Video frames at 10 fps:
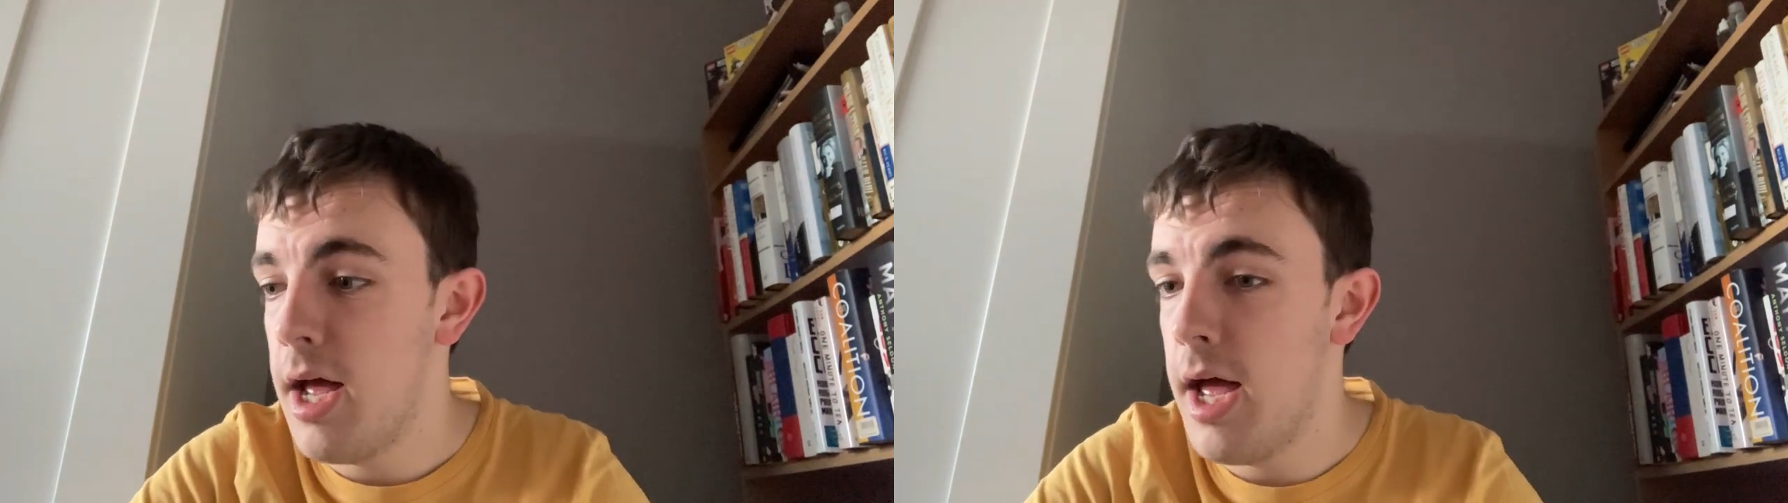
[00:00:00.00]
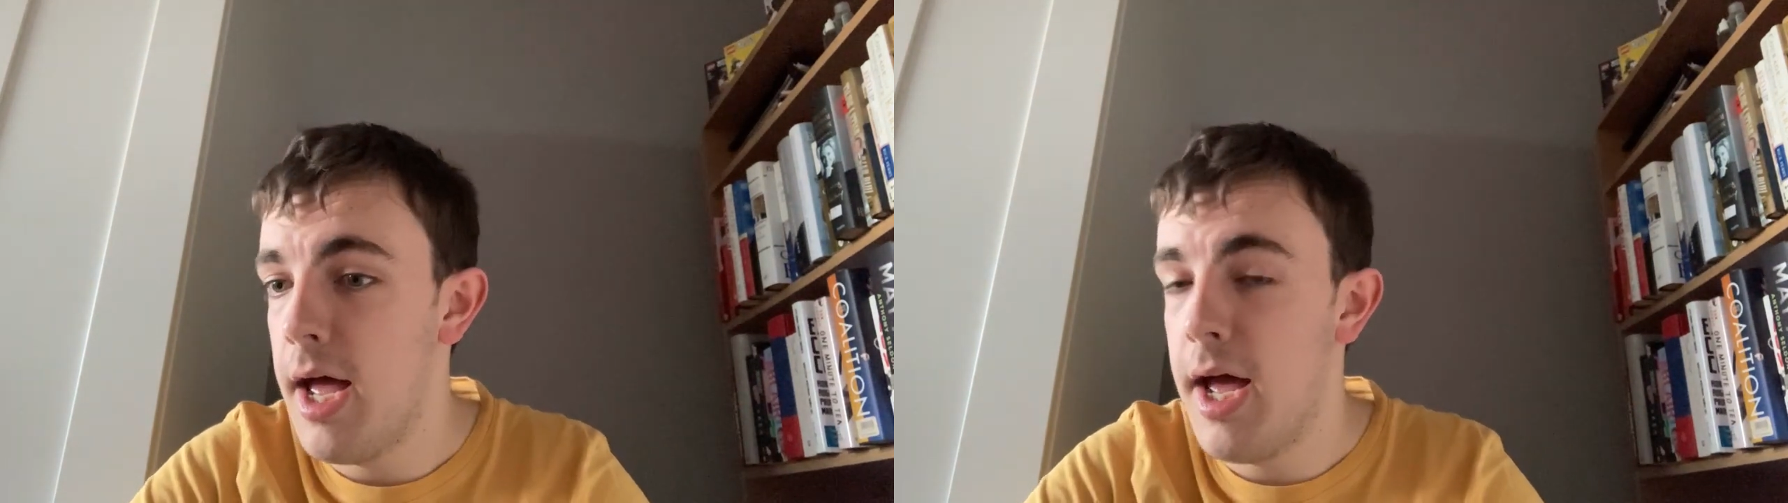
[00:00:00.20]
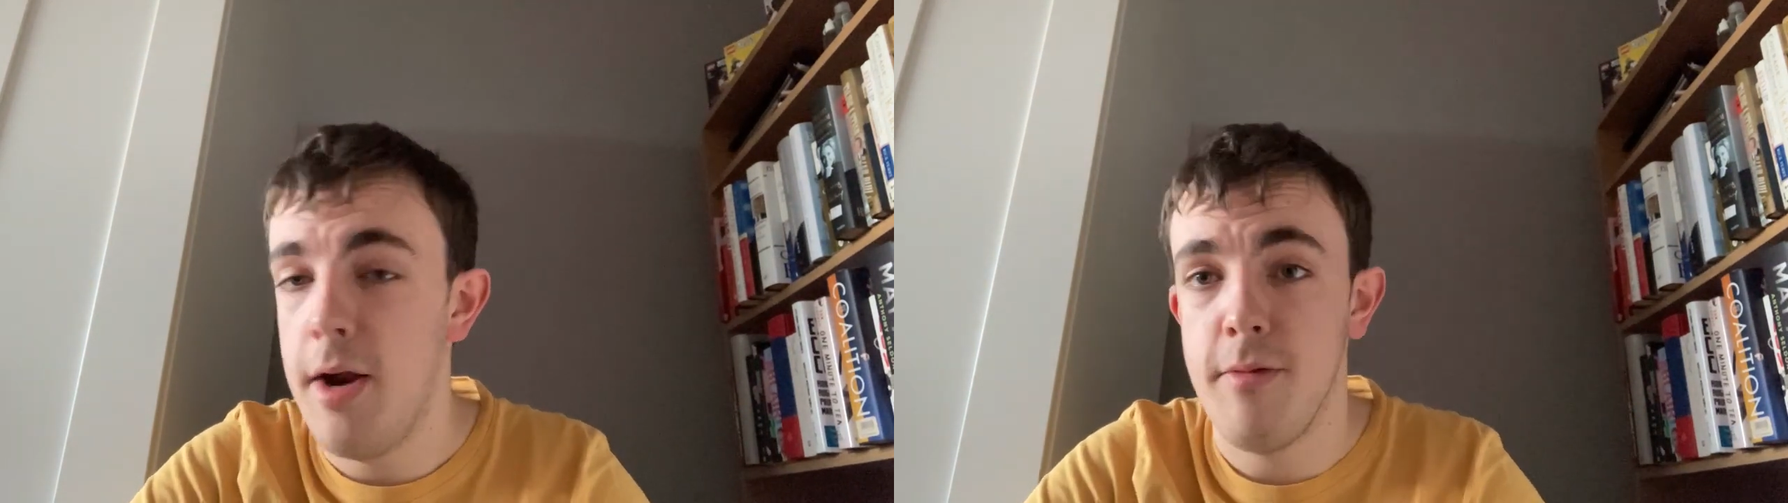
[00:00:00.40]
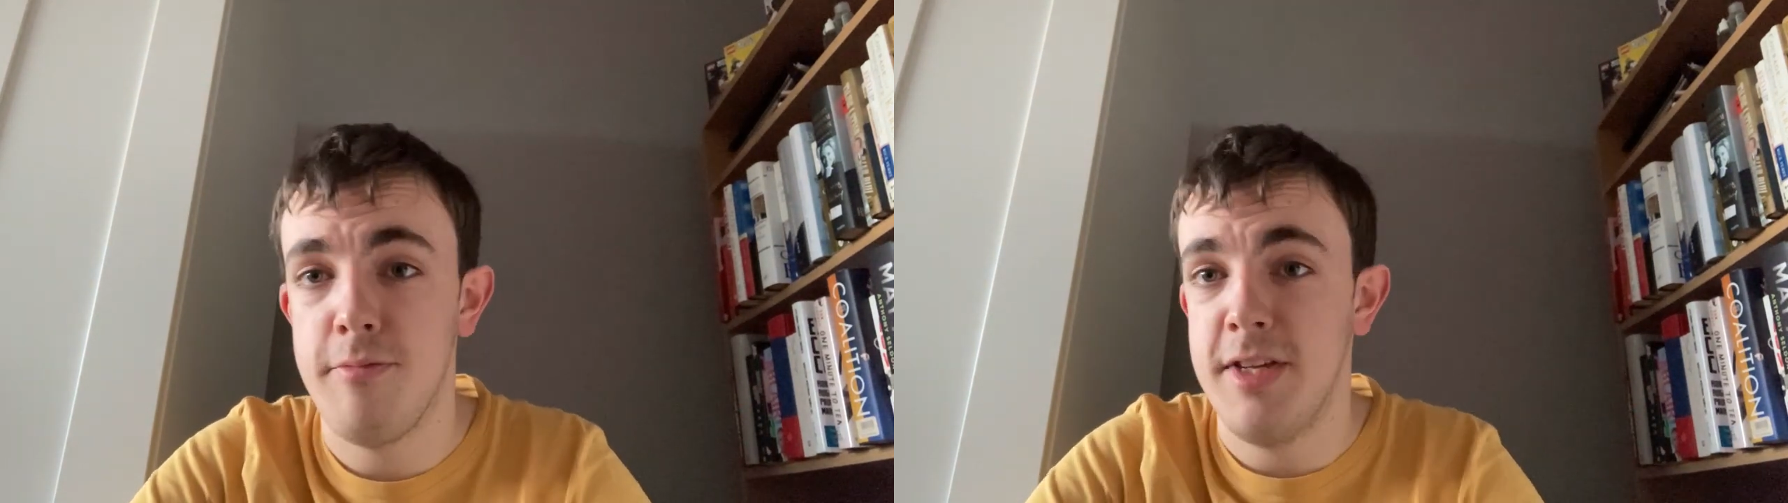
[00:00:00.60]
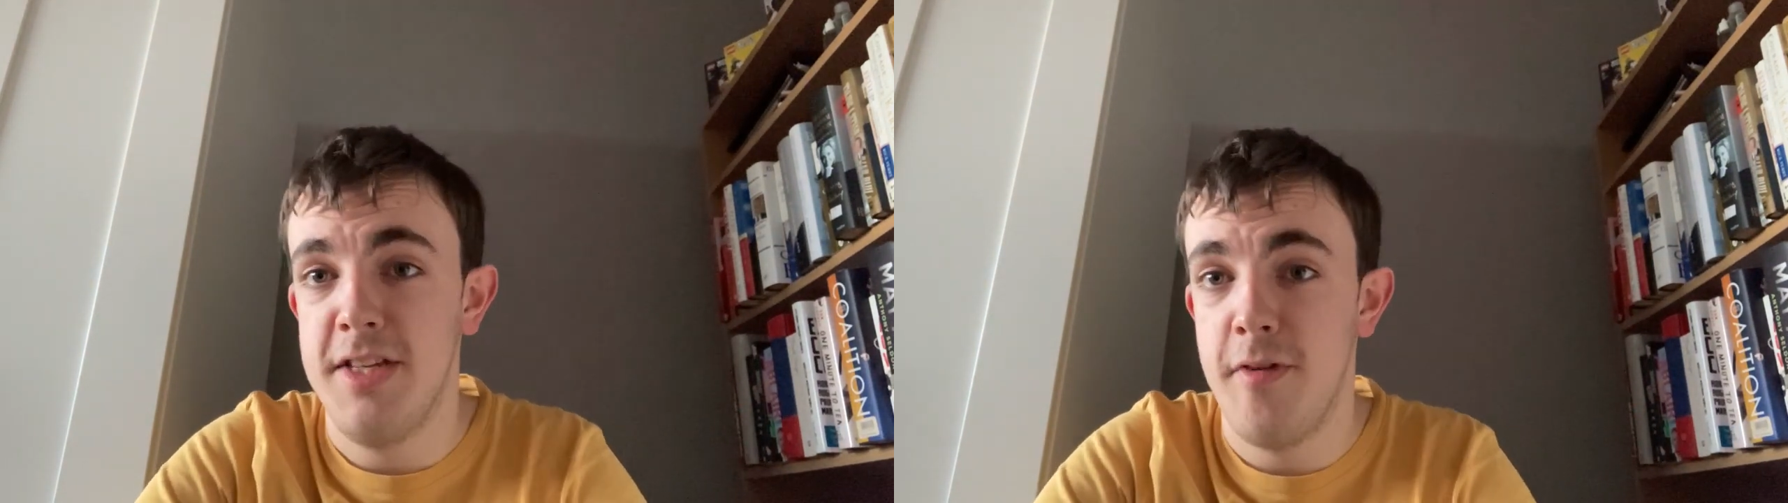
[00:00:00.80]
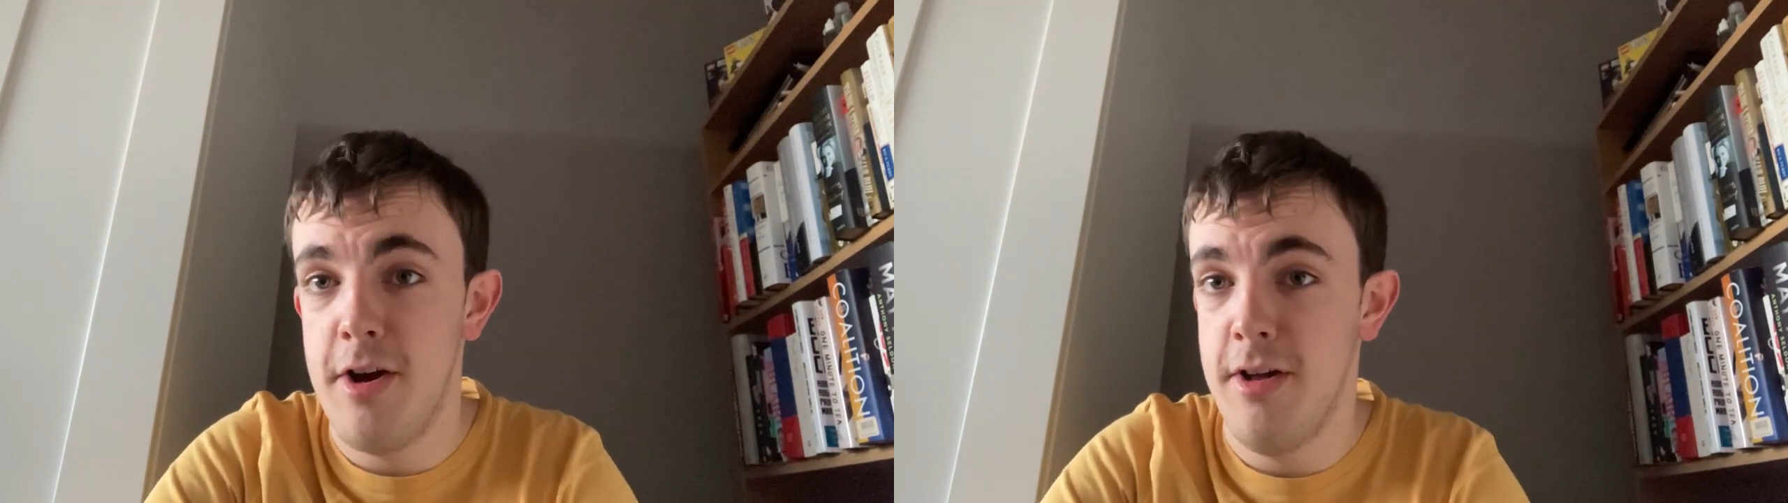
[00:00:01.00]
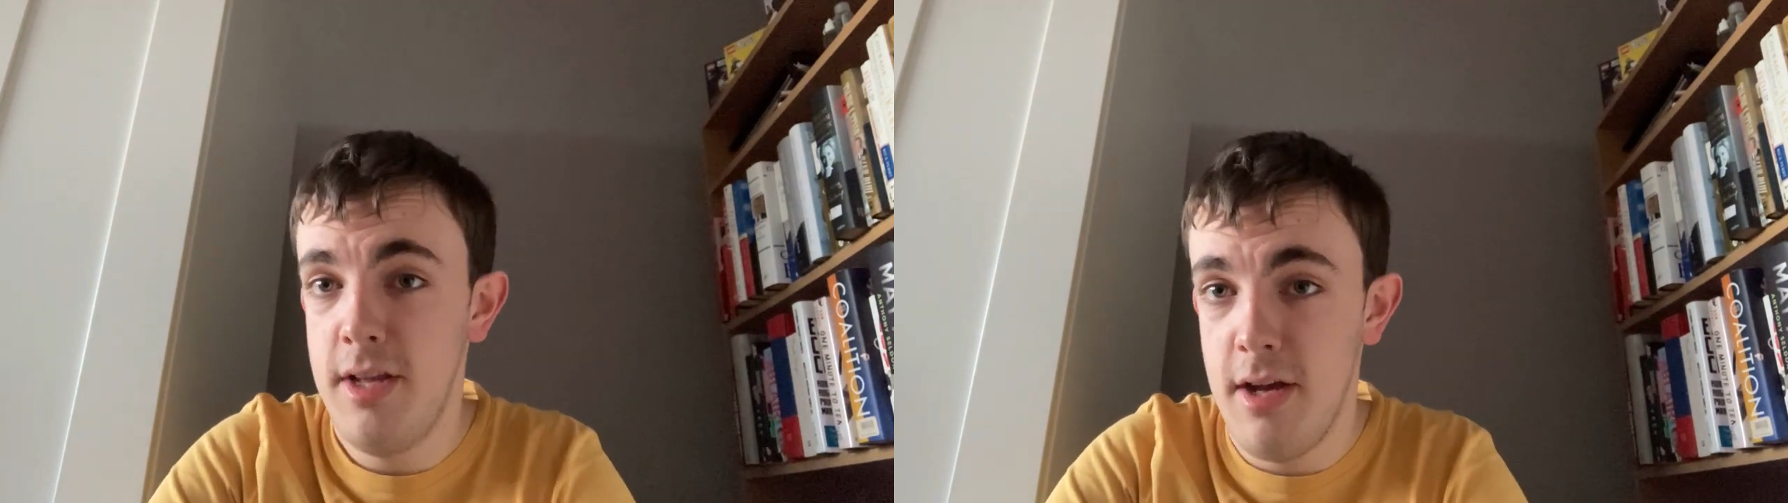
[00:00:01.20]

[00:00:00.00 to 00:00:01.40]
Uh, I know this is very early,